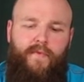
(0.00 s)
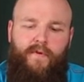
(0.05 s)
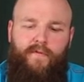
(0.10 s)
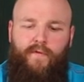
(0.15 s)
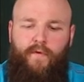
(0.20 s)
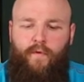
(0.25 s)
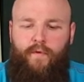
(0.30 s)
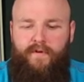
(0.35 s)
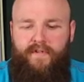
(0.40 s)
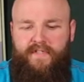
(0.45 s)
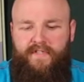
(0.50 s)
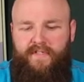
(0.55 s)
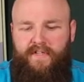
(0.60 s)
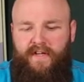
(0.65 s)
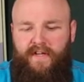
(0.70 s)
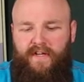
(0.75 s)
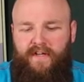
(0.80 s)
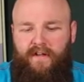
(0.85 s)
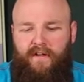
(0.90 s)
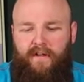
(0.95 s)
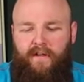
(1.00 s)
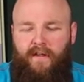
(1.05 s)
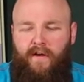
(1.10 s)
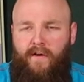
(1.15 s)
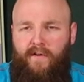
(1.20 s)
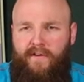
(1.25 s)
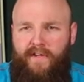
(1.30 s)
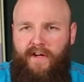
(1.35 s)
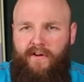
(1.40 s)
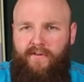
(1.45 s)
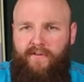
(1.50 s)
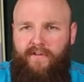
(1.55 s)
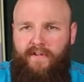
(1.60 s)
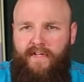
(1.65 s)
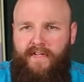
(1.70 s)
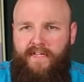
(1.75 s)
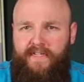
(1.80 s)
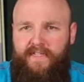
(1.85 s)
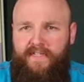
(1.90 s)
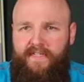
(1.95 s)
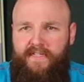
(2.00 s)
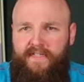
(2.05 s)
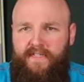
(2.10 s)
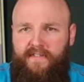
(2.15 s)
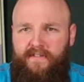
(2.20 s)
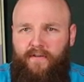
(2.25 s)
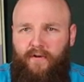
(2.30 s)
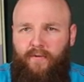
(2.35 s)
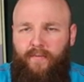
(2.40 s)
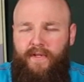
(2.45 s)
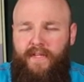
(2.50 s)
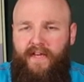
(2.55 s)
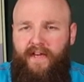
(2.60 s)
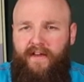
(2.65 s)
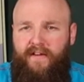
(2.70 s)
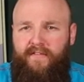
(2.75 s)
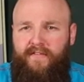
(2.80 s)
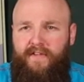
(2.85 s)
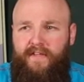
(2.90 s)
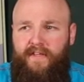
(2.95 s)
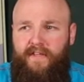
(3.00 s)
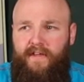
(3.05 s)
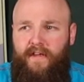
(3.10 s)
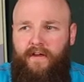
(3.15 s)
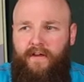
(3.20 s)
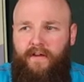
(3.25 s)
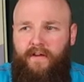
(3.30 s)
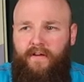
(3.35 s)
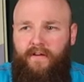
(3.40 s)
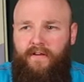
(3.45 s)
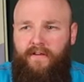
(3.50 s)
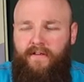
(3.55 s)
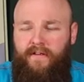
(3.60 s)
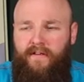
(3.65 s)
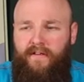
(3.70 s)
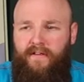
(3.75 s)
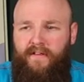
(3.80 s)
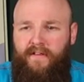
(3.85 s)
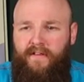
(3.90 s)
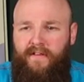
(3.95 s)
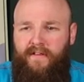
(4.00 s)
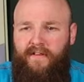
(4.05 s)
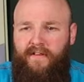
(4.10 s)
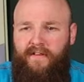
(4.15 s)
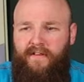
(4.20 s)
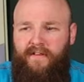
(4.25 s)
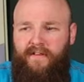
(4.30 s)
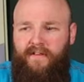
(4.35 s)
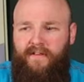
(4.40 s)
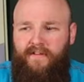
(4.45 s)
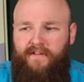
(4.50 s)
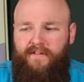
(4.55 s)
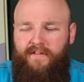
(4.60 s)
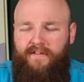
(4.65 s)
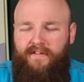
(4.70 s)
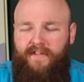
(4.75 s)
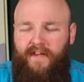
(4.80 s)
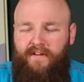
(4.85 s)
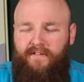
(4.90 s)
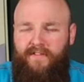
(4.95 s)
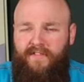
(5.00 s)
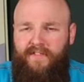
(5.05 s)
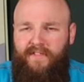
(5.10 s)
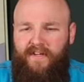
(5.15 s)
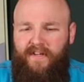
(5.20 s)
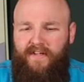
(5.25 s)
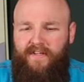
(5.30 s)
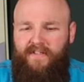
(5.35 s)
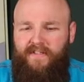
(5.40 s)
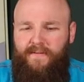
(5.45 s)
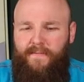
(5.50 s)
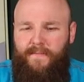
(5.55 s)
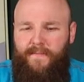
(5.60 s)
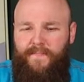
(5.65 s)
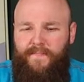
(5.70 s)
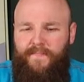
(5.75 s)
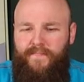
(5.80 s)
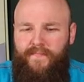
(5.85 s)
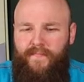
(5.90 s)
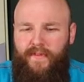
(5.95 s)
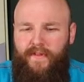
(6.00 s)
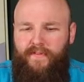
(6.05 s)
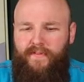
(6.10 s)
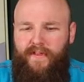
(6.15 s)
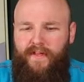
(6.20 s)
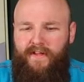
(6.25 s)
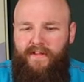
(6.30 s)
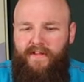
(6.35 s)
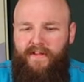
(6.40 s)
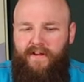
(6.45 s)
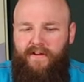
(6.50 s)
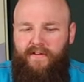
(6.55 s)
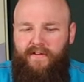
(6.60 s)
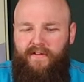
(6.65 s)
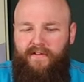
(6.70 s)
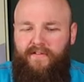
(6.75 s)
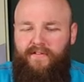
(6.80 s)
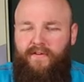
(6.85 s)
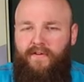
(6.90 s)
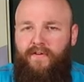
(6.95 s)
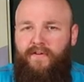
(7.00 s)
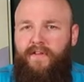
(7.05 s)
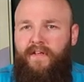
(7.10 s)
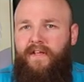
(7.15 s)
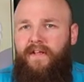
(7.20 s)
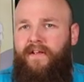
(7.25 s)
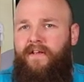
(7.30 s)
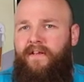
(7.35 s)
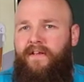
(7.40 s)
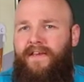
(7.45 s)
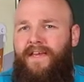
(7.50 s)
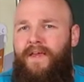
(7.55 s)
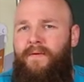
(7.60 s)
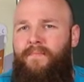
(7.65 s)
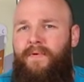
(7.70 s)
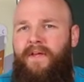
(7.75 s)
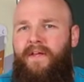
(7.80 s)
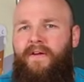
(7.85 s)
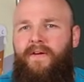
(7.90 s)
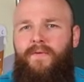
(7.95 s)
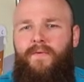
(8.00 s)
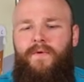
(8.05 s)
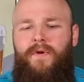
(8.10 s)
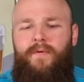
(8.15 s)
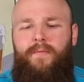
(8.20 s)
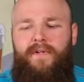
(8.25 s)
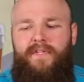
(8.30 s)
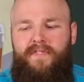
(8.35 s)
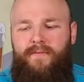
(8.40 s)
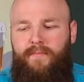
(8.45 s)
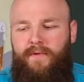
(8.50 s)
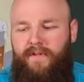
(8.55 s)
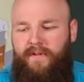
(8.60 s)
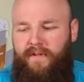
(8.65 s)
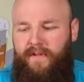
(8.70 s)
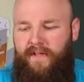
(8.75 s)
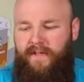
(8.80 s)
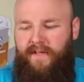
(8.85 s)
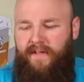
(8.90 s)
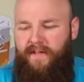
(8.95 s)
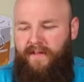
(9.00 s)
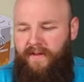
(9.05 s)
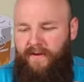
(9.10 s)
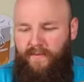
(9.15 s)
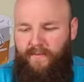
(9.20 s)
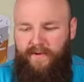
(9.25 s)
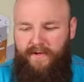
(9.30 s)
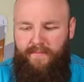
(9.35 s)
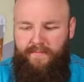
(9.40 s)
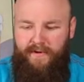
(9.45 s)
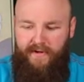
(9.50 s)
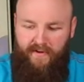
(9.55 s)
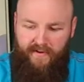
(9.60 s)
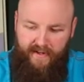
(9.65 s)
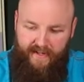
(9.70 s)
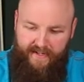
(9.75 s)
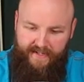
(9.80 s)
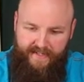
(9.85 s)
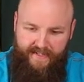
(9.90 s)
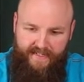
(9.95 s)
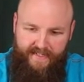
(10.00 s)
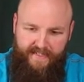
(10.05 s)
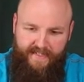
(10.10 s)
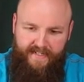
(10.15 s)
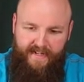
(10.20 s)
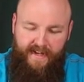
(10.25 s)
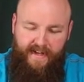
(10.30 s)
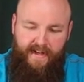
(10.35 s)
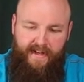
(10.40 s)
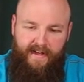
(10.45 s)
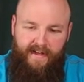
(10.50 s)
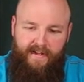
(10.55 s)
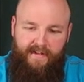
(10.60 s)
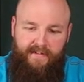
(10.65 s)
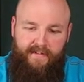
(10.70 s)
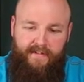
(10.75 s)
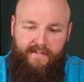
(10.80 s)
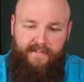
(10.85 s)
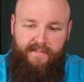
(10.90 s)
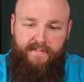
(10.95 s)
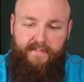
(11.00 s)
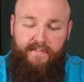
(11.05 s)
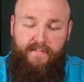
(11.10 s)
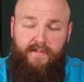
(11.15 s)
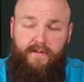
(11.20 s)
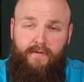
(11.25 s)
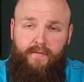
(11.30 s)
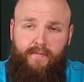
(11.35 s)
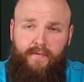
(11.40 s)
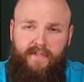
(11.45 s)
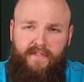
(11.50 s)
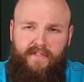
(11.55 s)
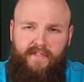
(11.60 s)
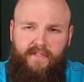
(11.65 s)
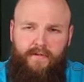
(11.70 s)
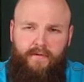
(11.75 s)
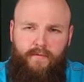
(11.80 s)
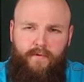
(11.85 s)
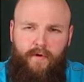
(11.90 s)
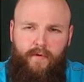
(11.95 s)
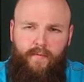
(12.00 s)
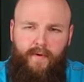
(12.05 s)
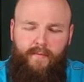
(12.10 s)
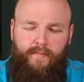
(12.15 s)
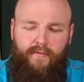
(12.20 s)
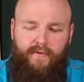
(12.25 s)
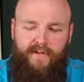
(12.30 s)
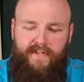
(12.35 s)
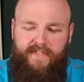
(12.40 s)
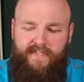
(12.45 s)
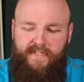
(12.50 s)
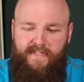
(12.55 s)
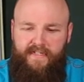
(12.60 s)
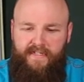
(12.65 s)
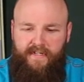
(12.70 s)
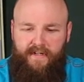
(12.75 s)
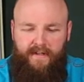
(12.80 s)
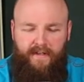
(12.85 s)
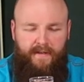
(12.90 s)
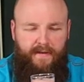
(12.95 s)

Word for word: Of course, long narrow glasses normally have the, uh, the downside that they are not good in keeping aromas, but with a beer like this, there's so much aroma present.